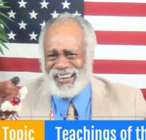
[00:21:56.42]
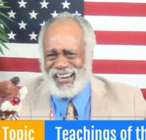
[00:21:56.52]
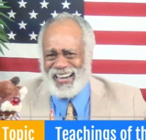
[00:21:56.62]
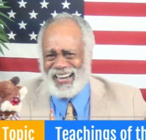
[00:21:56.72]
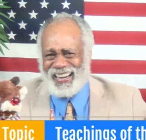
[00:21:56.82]

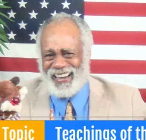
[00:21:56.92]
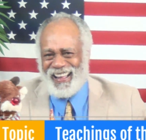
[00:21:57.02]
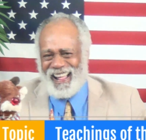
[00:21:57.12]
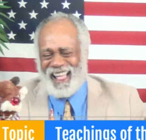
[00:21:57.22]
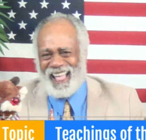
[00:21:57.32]

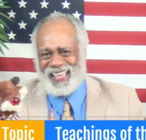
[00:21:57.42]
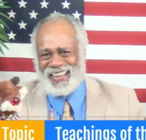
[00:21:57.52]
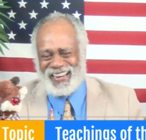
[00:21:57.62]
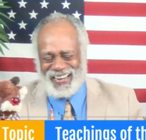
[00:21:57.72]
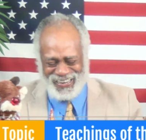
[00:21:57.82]

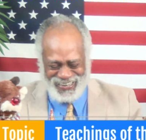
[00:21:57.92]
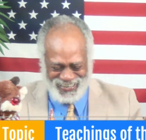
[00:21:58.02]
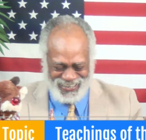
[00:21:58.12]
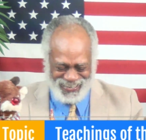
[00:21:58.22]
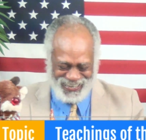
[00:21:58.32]

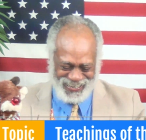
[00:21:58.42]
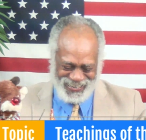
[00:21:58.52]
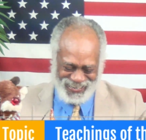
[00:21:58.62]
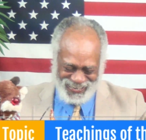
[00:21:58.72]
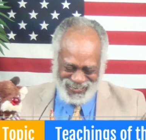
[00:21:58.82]

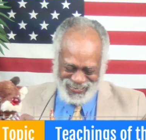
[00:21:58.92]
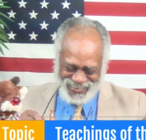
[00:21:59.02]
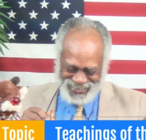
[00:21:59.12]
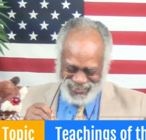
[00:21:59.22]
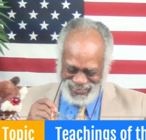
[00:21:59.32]

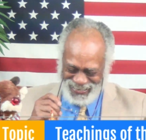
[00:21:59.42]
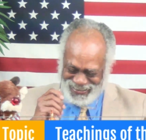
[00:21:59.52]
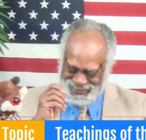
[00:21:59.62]
(silence)